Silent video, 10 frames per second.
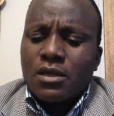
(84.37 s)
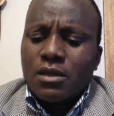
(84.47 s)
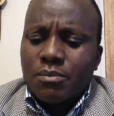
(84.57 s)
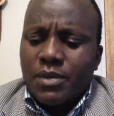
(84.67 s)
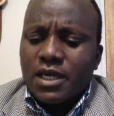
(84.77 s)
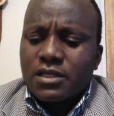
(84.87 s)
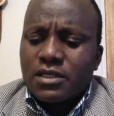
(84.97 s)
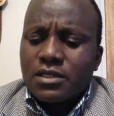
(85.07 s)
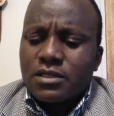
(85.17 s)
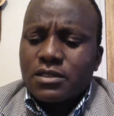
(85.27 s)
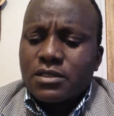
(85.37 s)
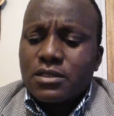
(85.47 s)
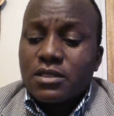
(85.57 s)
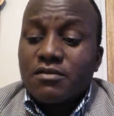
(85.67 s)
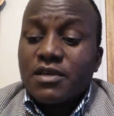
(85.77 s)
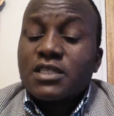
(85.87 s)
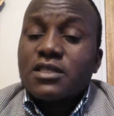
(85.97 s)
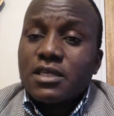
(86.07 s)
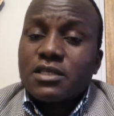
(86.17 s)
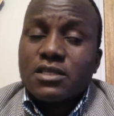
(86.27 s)
impact is
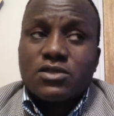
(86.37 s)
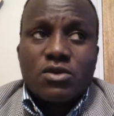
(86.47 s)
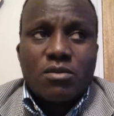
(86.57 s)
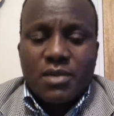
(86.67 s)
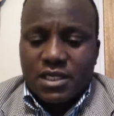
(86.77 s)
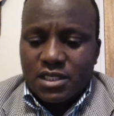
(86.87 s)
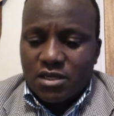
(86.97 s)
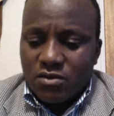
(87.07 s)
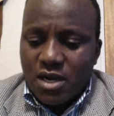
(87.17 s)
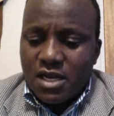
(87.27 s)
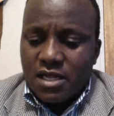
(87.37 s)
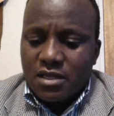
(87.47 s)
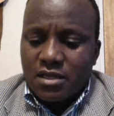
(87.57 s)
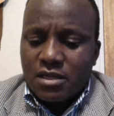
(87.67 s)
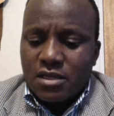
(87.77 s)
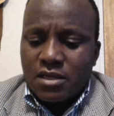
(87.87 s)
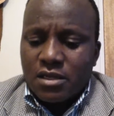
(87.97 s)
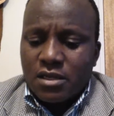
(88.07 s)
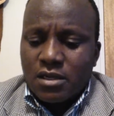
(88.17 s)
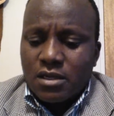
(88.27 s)
devastating so much and worrying.
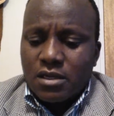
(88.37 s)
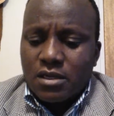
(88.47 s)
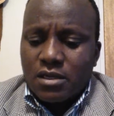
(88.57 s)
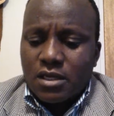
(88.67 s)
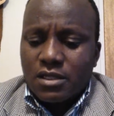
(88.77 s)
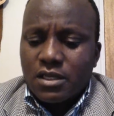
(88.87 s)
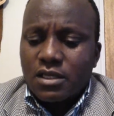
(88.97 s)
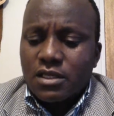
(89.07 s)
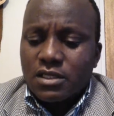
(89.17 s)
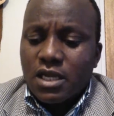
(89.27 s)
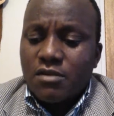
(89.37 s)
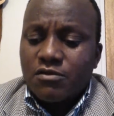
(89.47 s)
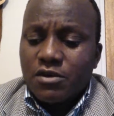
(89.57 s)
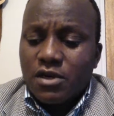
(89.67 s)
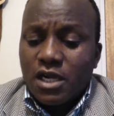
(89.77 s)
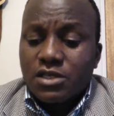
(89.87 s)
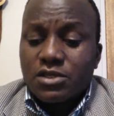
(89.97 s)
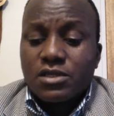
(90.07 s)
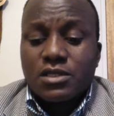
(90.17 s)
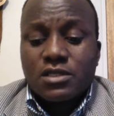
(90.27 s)
And I think the time for
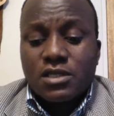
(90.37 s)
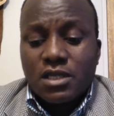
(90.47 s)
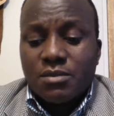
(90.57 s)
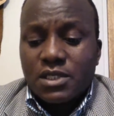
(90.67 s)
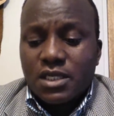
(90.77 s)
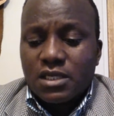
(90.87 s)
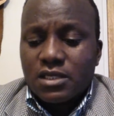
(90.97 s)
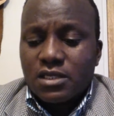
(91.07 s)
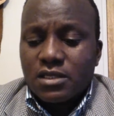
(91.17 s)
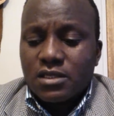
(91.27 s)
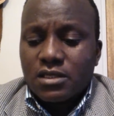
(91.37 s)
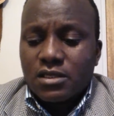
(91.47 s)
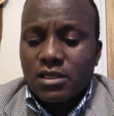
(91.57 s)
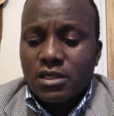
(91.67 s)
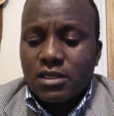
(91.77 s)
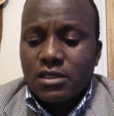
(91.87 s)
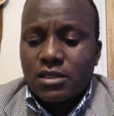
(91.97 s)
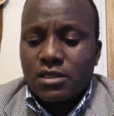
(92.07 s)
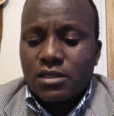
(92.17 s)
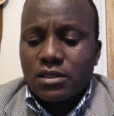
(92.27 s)
action is limited. And